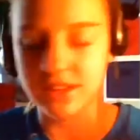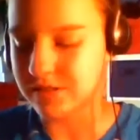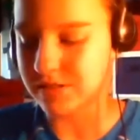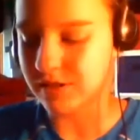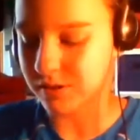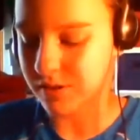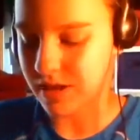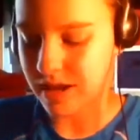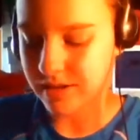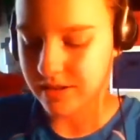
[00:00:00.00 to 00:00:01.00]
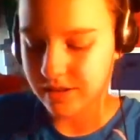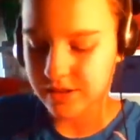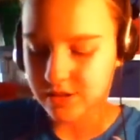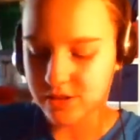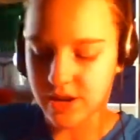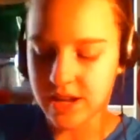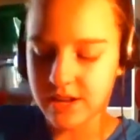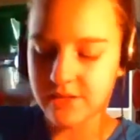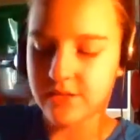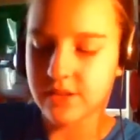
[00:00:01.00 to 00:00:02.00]
So yeah, so I
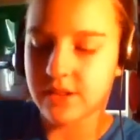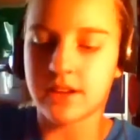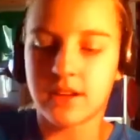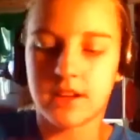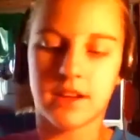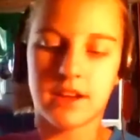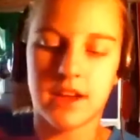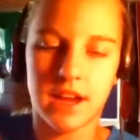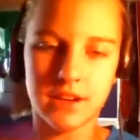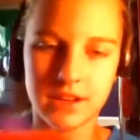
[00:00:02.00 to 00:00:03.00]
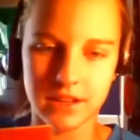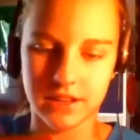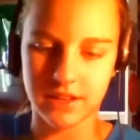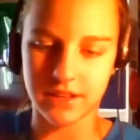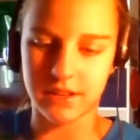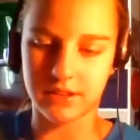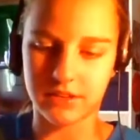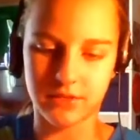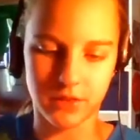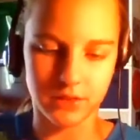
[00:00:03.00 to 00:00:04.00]
have cut out and
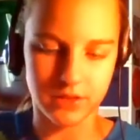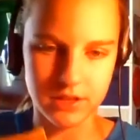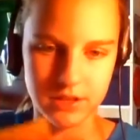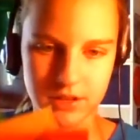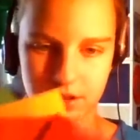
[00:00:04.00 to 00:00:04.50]
folded